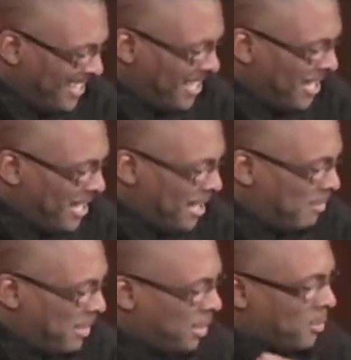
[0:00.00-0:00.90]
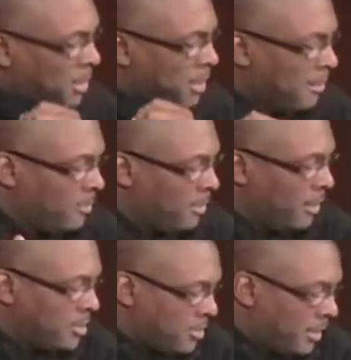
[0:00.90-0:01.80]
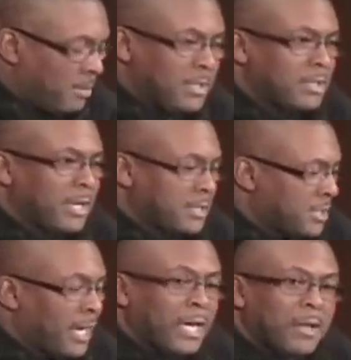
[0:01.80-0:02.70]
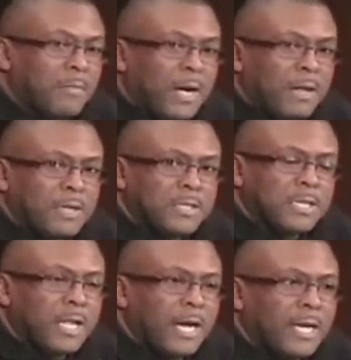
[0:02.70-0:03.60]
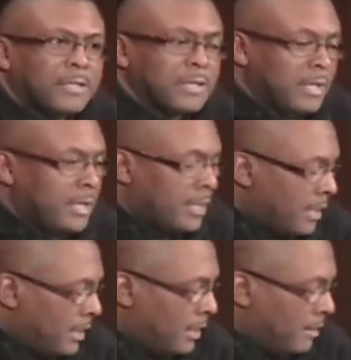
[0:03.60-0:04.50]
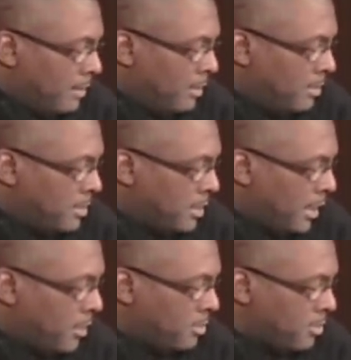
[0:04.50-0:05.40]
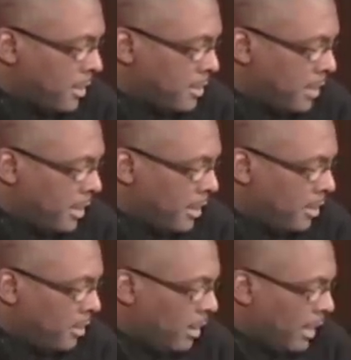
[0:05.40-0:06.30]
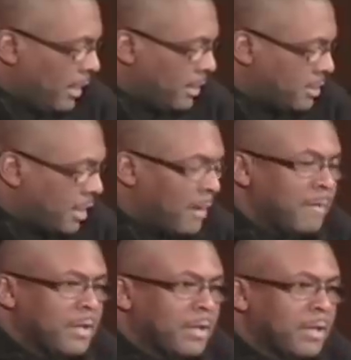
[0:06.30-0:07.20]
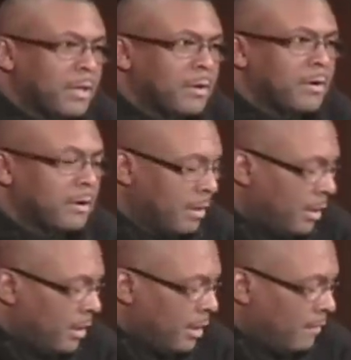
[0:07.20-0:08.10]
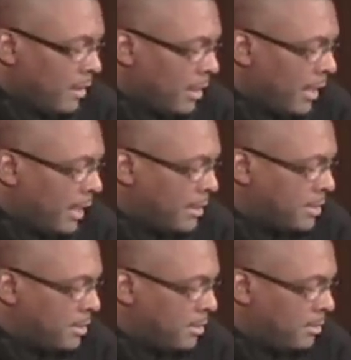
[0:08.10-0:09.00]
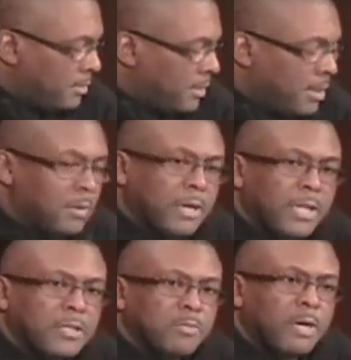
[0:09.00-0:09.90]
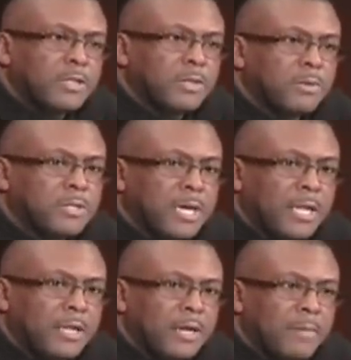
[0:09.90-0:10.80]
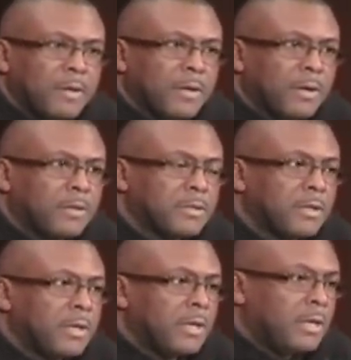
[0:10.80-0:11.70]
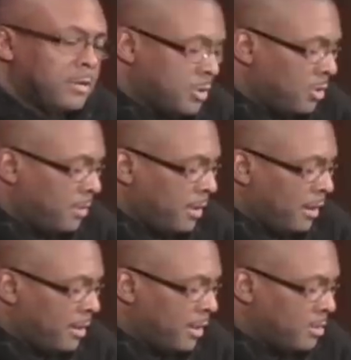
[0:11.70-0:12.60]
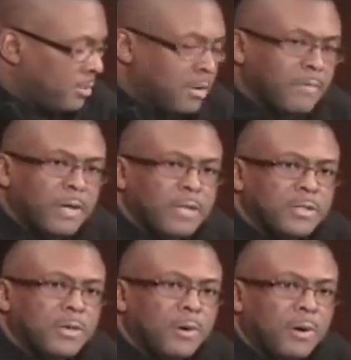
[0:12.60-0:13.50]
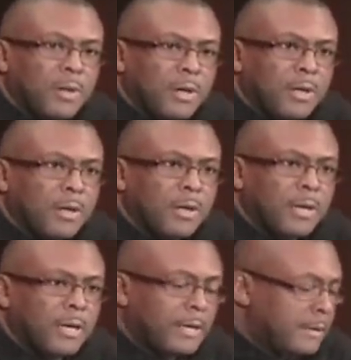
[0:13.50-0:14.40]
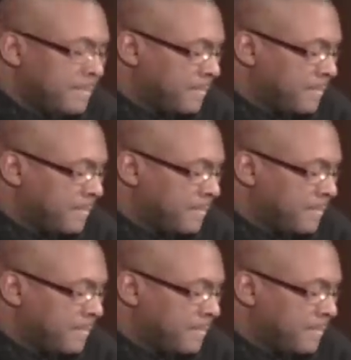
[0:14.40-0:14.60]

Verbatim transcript: Uh, but no, we are, we are extremely excited about this class. Uh, you know, just like Bill Richt said, you know, a lot of excitement and glitter of the class, you know, we don't get as much on signing day because you know, so many of our kids were committed so early, um,